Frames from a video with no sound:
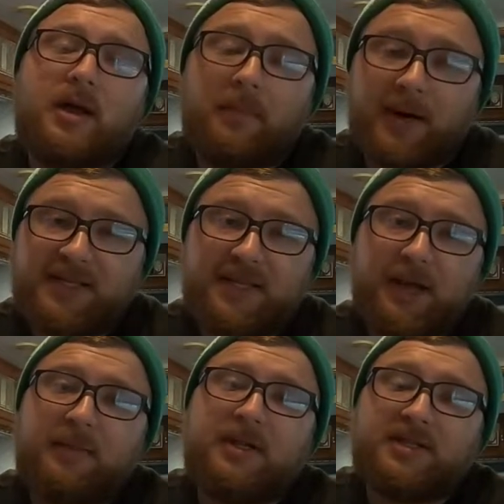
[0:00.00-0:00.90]
my
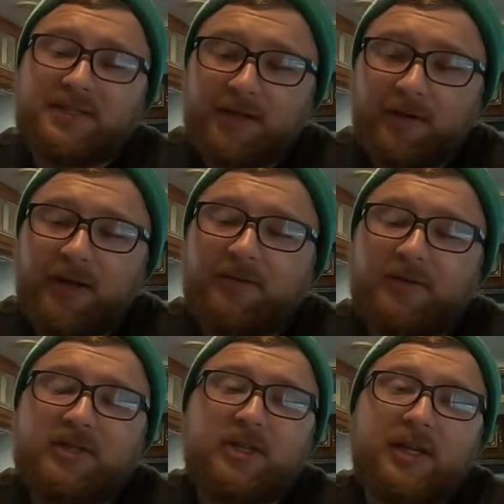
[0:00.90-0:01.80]
salmon and steelhead
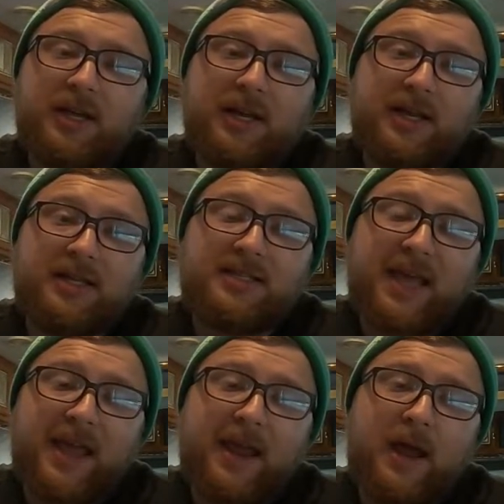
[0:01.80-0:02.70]
fishing, it is
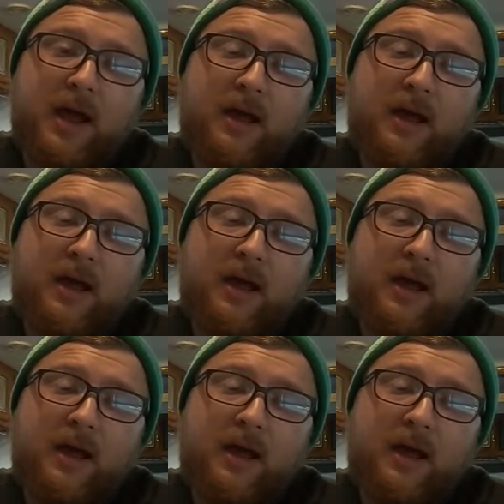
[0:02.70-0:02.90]
a